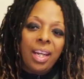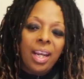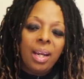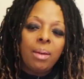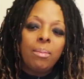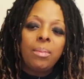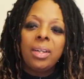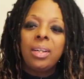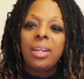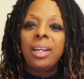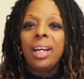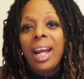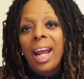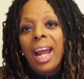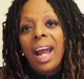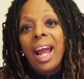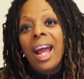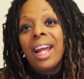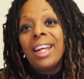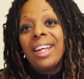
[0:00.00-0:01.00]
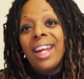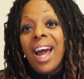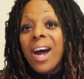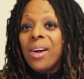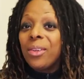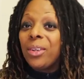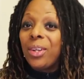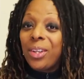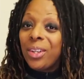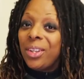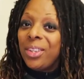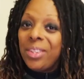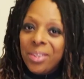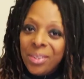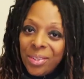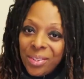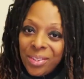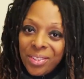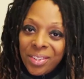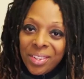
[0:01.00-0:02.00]
camera. Now the good
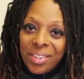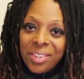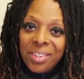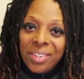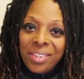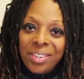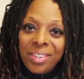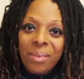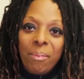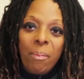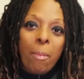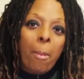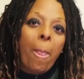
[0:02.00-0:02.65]
news is